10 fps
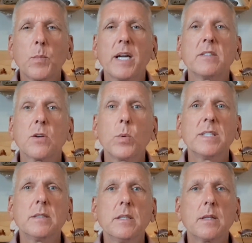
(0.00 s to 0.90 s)
mind, so we
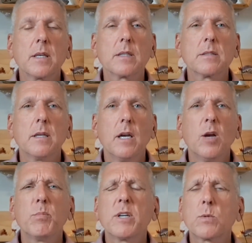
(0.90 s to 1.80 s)
see things,
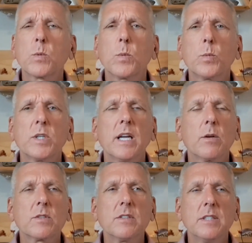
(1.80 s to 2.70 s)
because we're
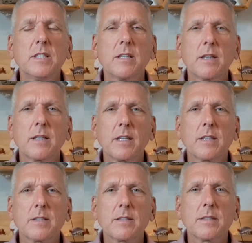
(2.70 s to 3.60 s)
now seeing
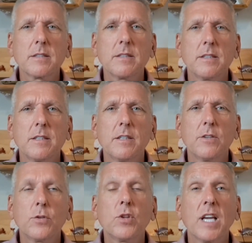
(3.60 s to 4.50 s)
things
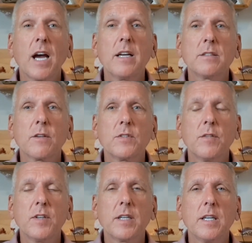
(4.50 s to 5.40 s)
through the eyes of
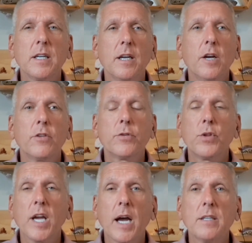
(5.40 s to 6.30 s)
divinity, through
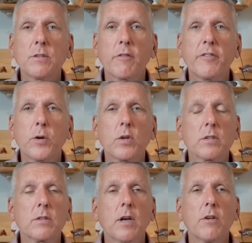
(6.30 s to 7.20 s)
the eyes of
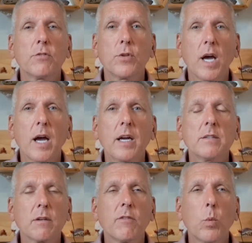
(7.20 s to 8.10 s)
focus, through the
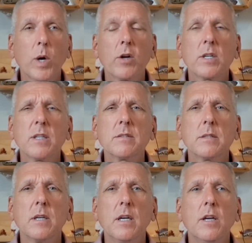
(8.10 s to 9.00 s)
eyes of
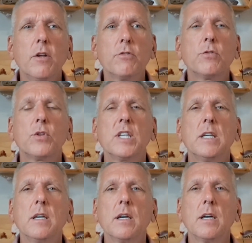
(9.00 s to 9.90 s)
awareness, through
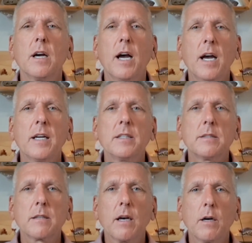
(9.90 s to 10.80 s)
the
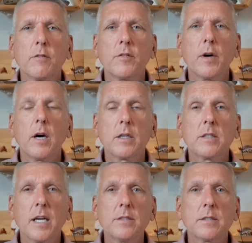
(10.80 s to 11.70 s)
eyes of
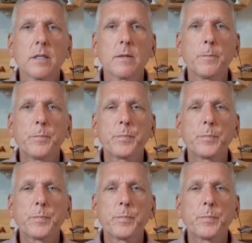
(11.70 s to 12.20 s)
attention.